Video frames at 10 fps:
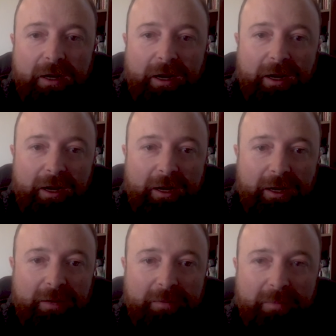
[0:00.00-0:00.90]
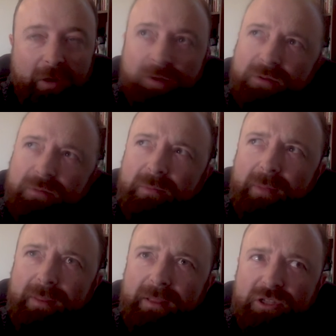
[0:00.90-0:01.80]
Or
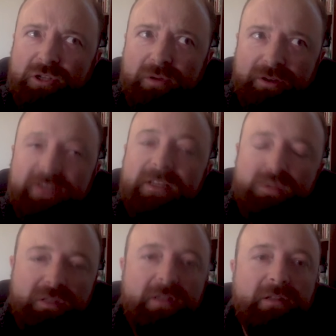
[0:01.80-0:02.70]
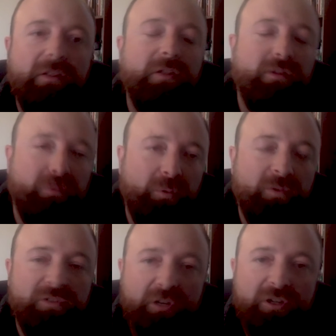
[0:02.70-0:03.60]
maybe that's 2 years since the
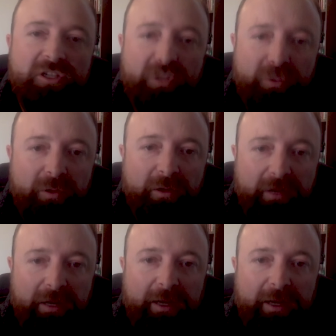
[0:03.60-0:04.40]
world's largest lure